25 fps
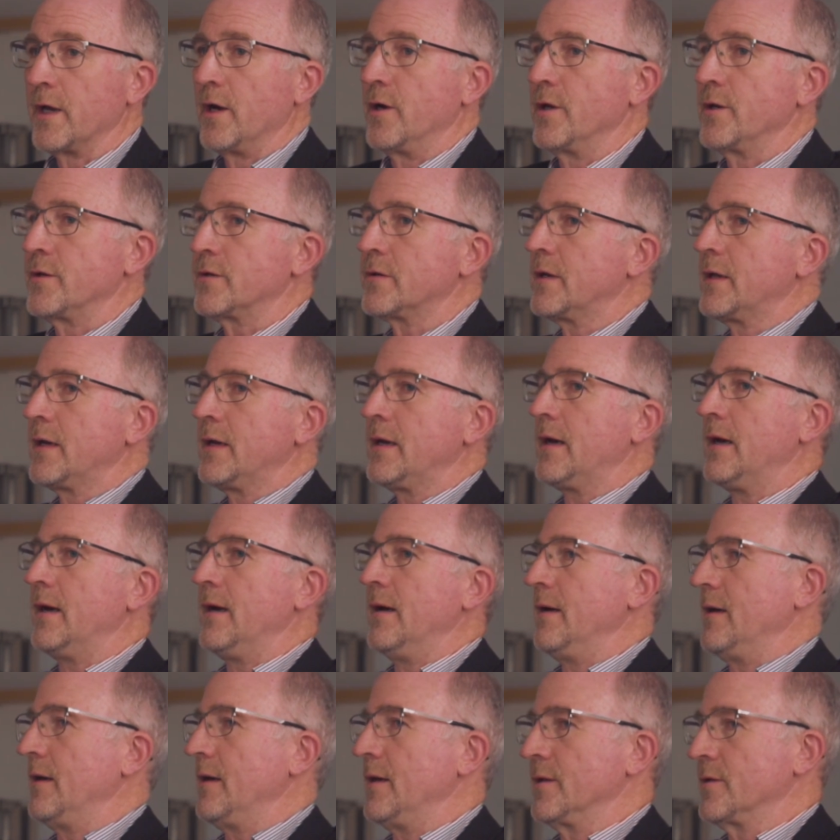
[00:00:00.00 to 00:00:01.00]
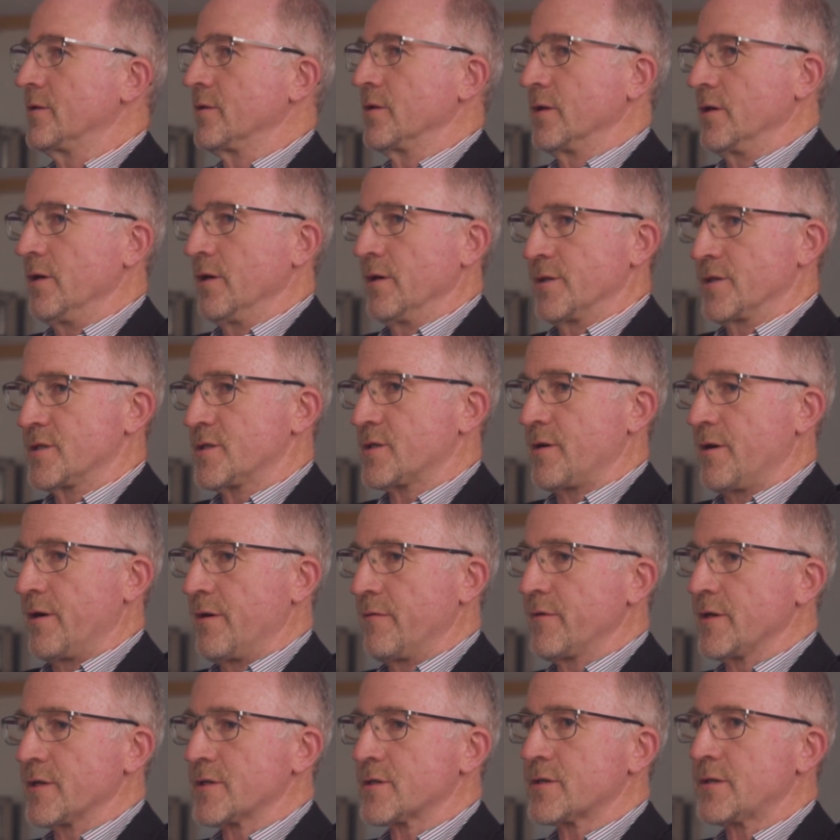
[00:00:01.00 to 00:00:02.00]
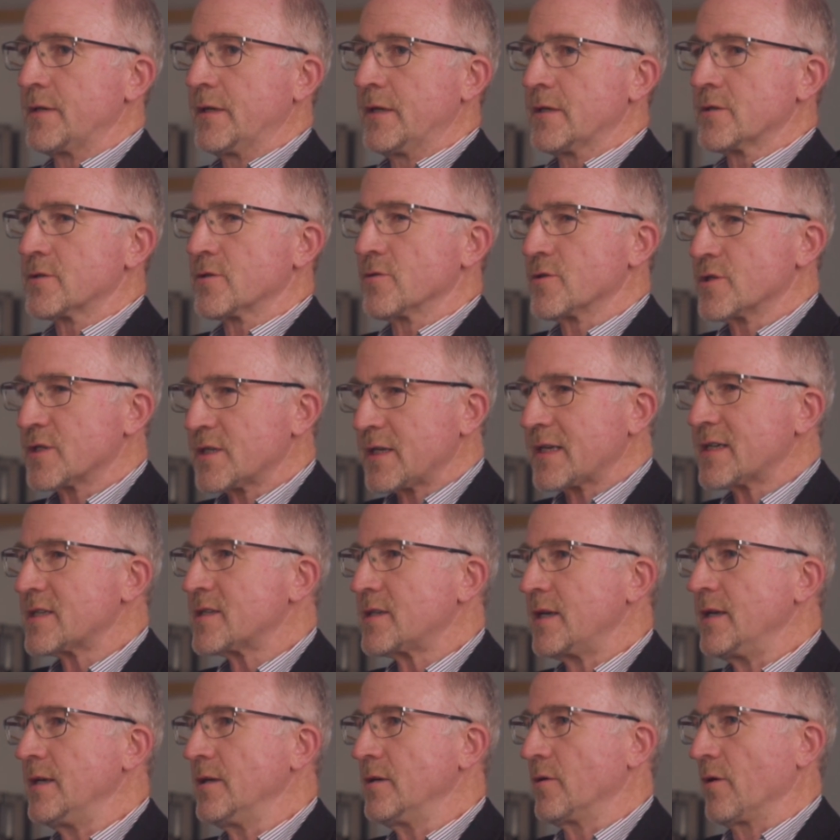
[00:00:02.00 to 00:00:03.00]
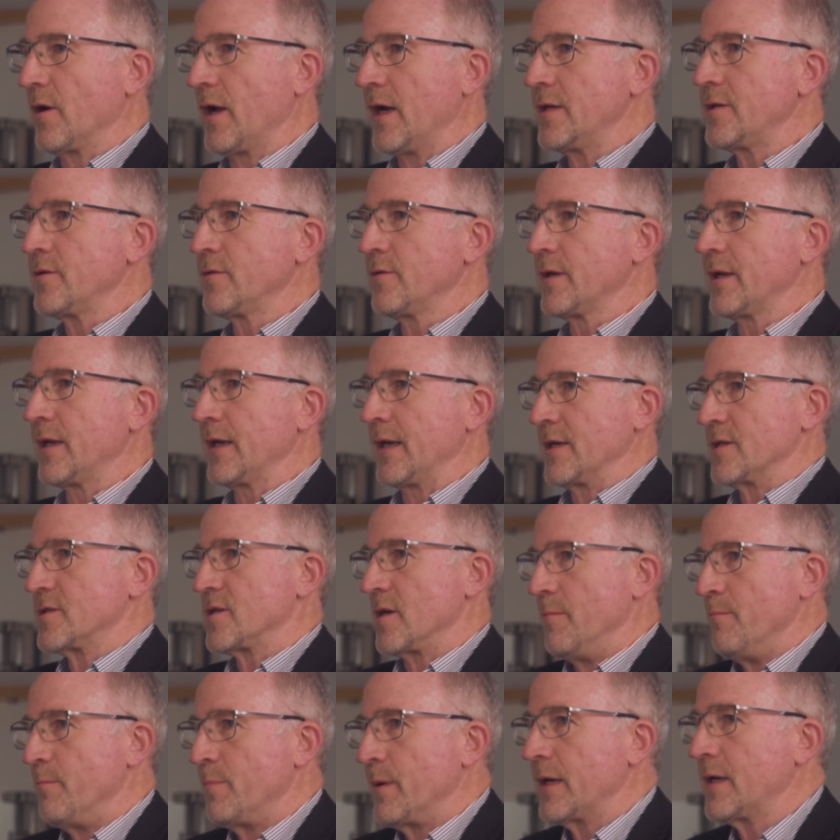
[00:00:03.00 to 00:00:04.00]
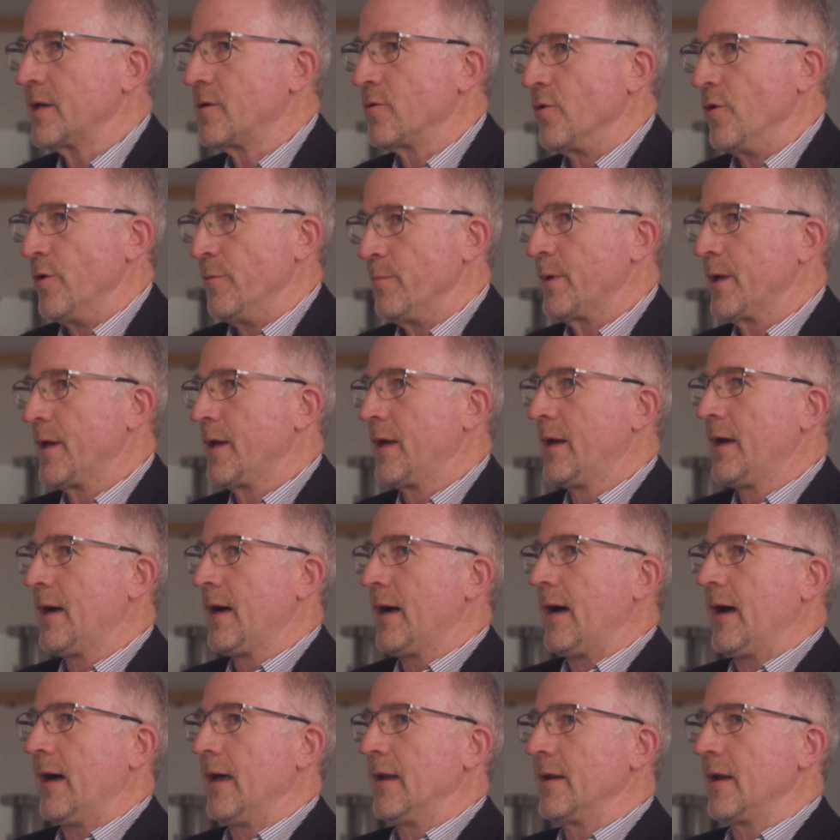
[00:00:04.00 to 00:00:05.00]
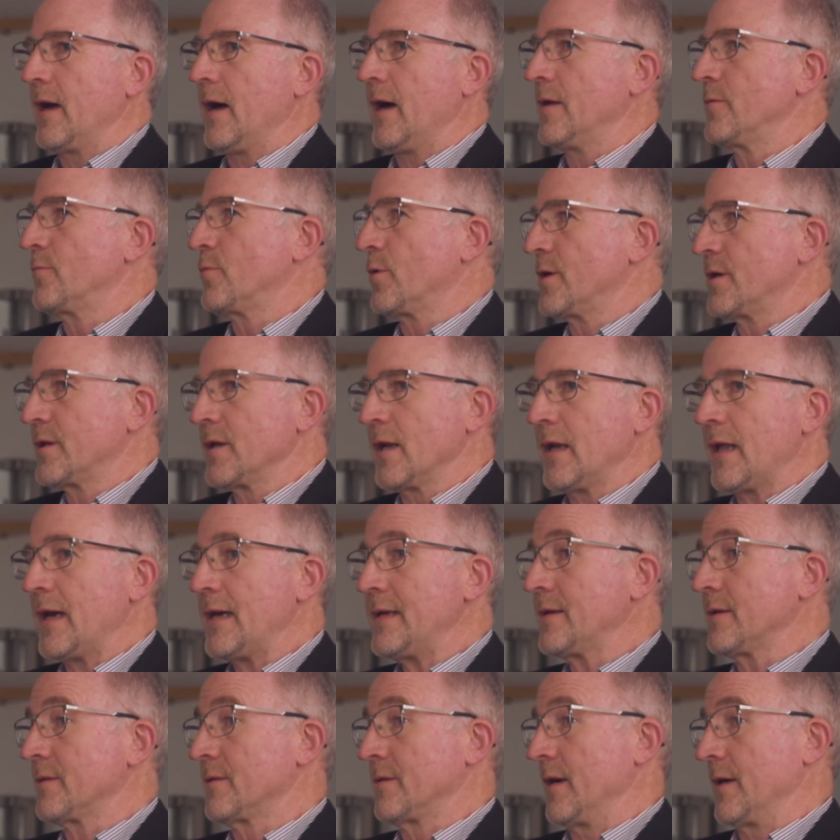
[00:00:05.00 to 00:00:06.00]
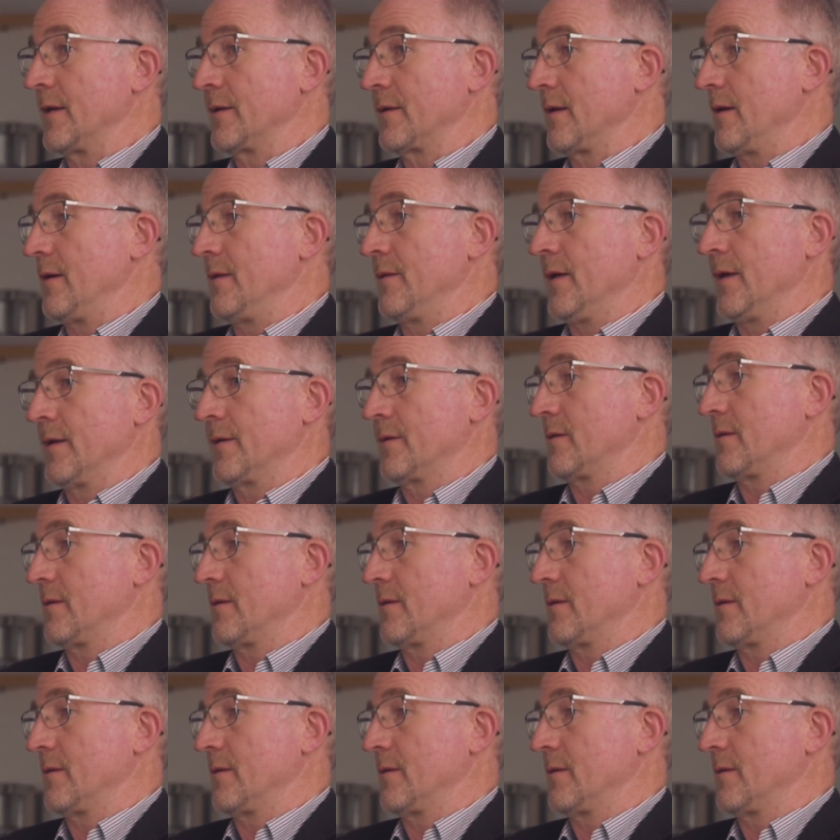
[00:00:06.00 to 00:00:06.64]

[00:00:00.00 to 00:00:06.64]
out into God's service. So 16 graduating, it's a big group, and we're delighted that